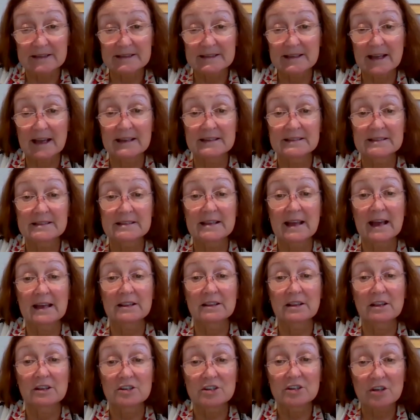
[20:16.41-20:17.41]
says
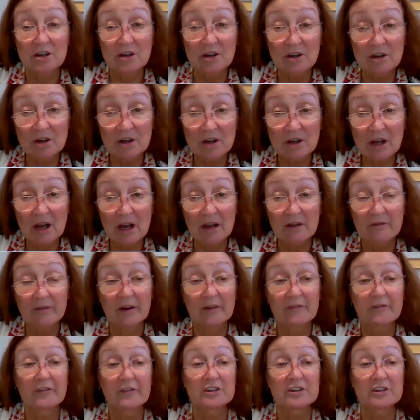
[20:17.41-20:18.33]
that the turnover